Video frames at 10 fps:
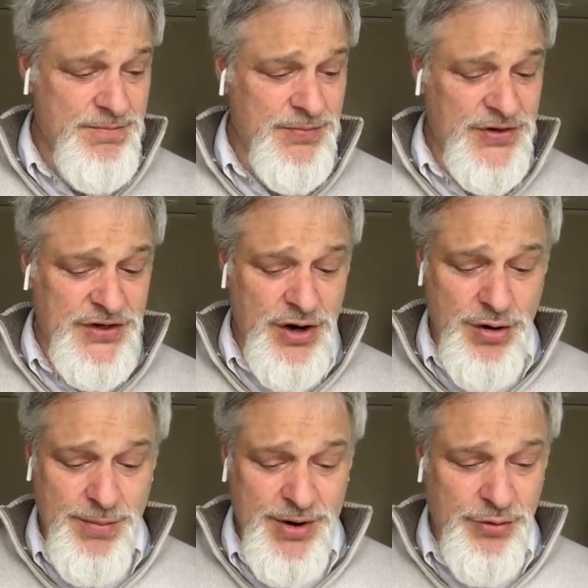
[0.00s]

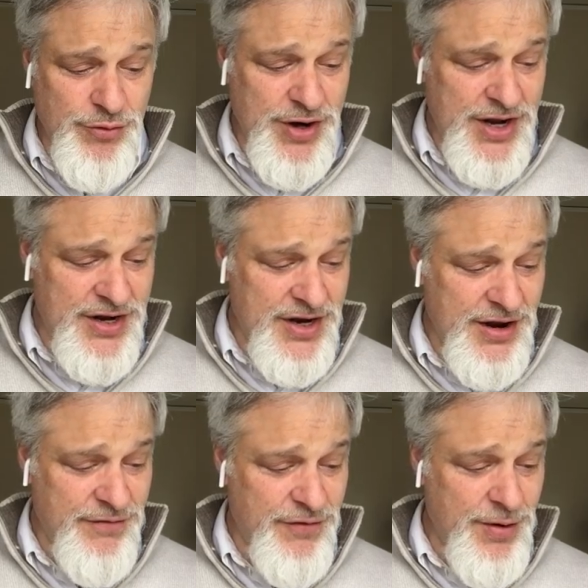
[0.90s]
So I'm going to read
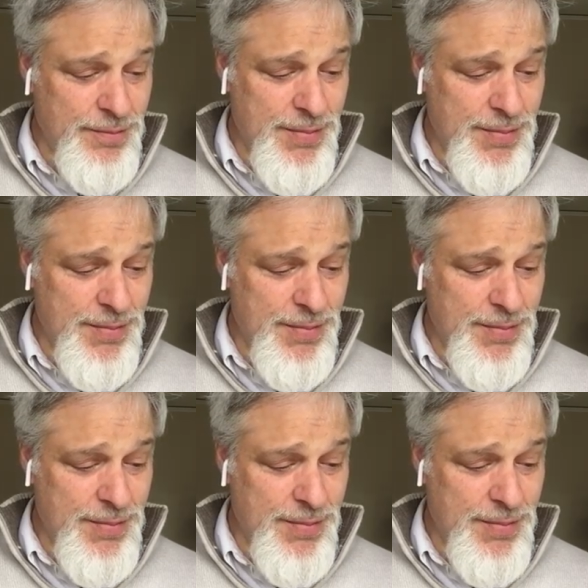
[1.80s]
from